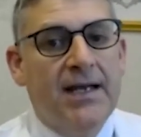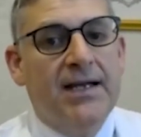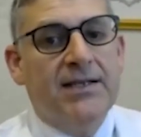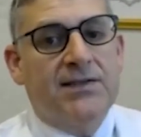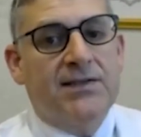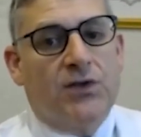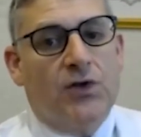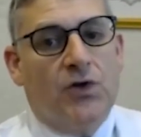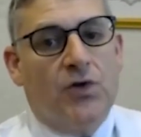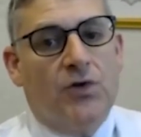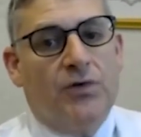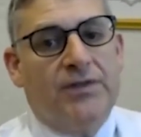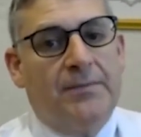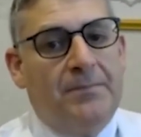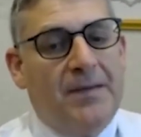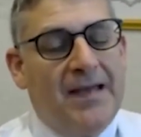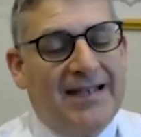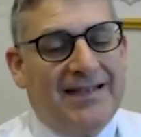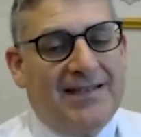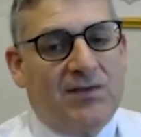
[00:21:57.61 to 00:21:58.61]
So the
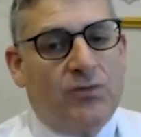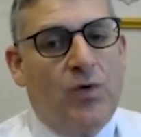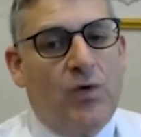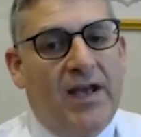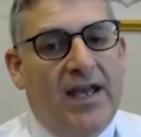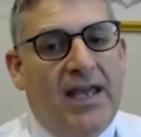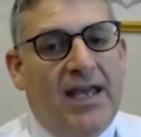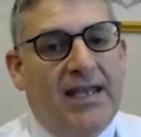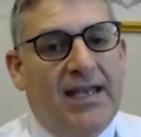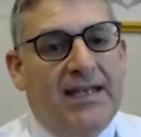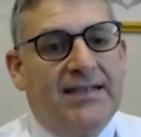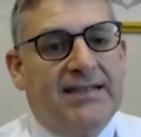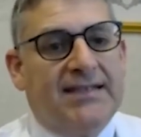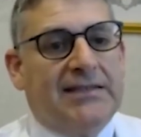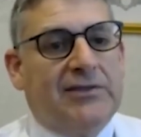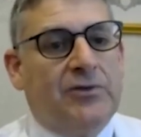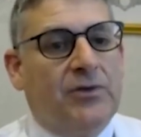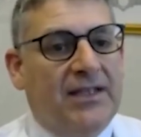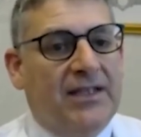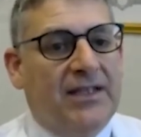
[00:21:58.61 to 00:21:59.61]
best way is
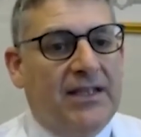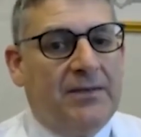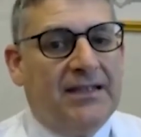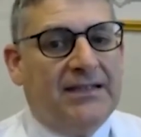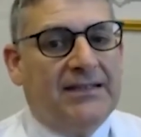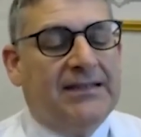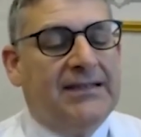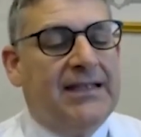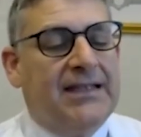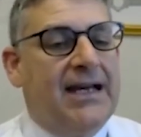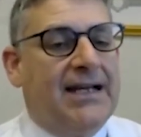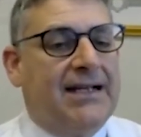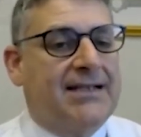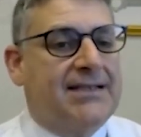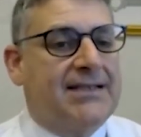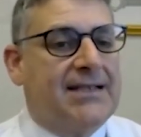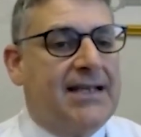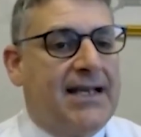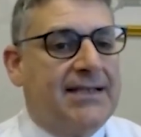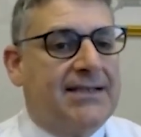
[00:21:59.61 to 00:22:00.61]
to limit the
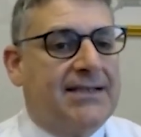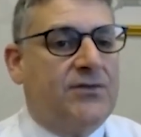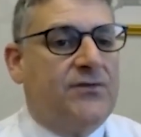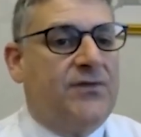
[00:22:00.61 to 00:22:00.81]
access of